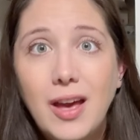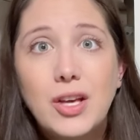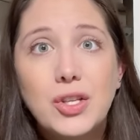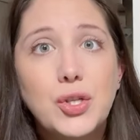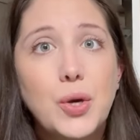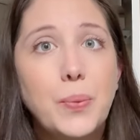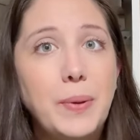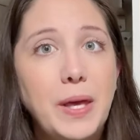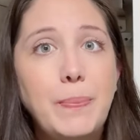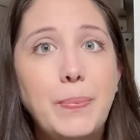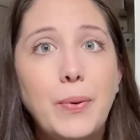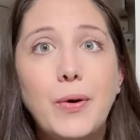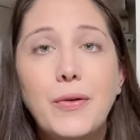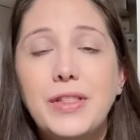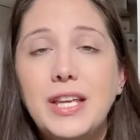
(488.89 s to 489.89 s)
So
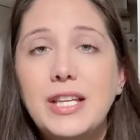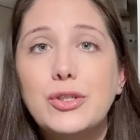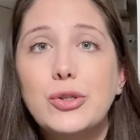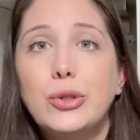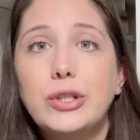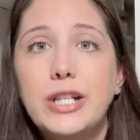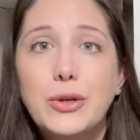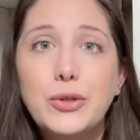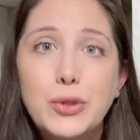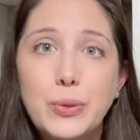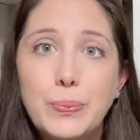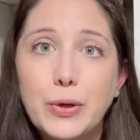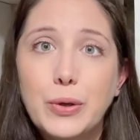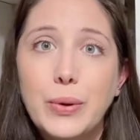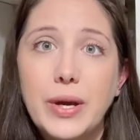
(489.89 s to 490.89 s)
people, these sold out
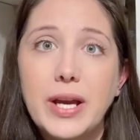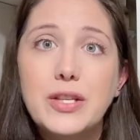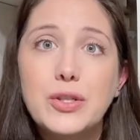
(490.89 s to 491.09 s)
super quick.